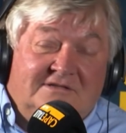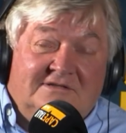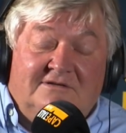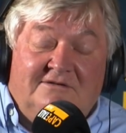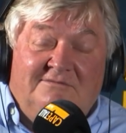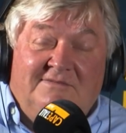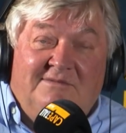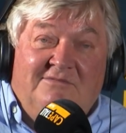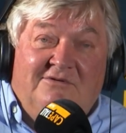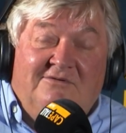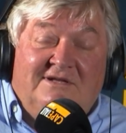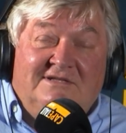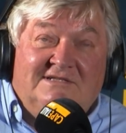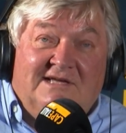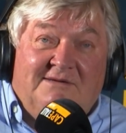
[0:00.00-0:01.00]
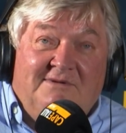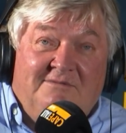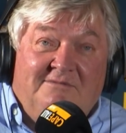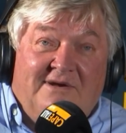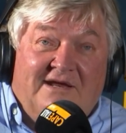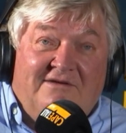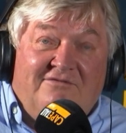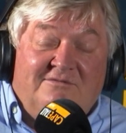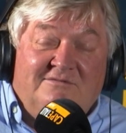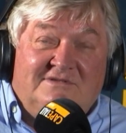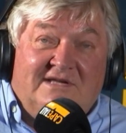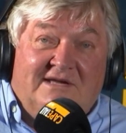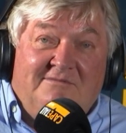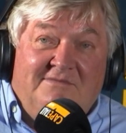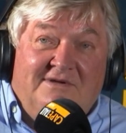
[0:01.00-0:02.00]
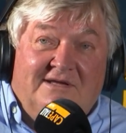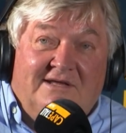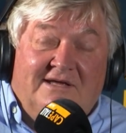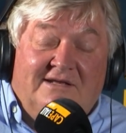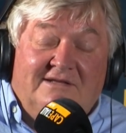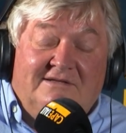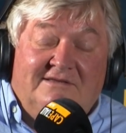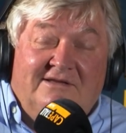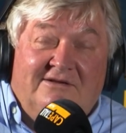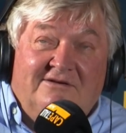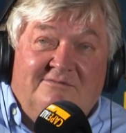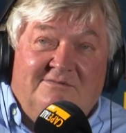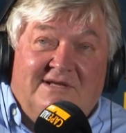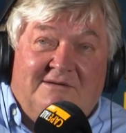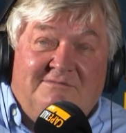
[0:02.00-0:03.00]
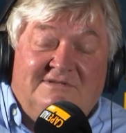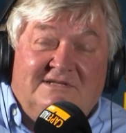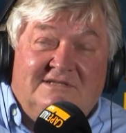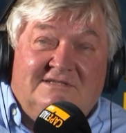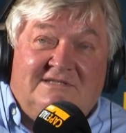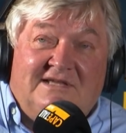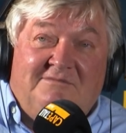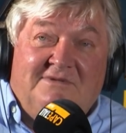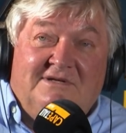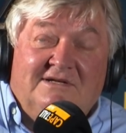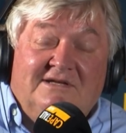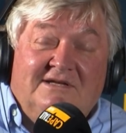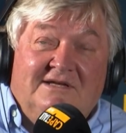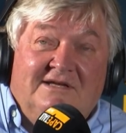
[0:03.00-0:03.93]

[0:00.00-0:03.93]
I remember once coming back from Zambia and I had a terrible upset stomach.